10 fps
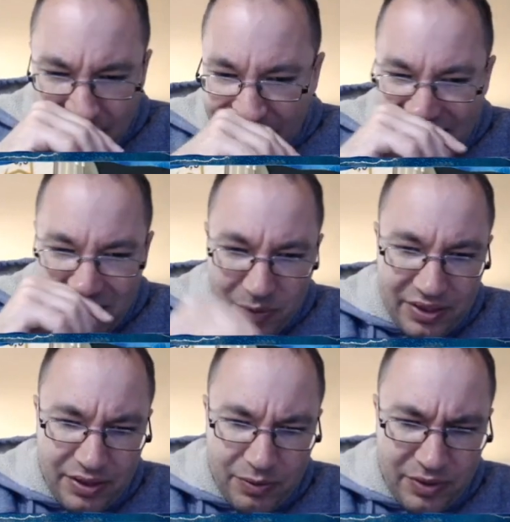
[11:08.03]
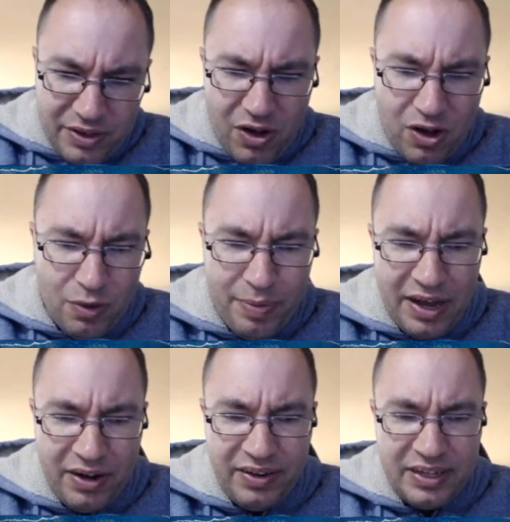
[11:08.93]
And yeah, with the hollow
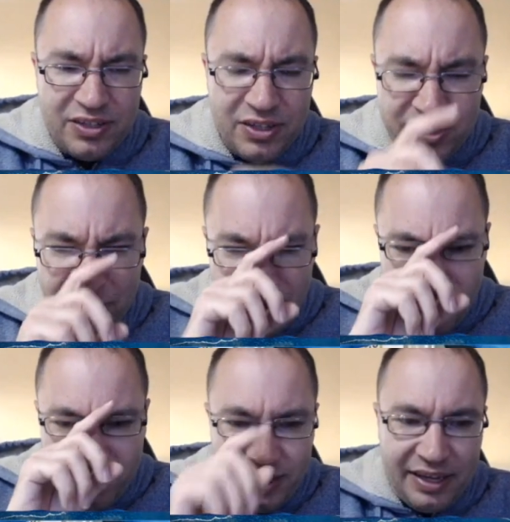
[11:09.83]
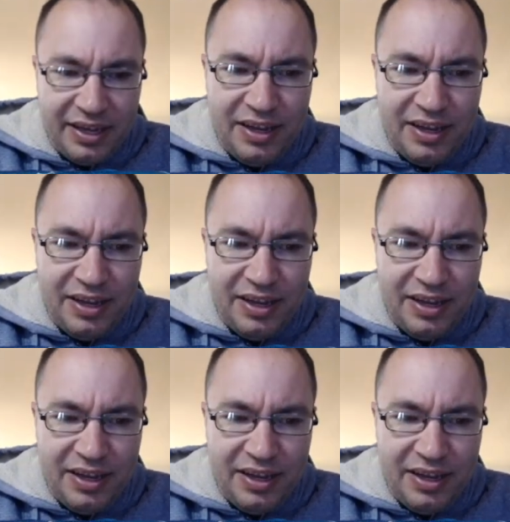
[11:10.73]
pattern, that's also another thing.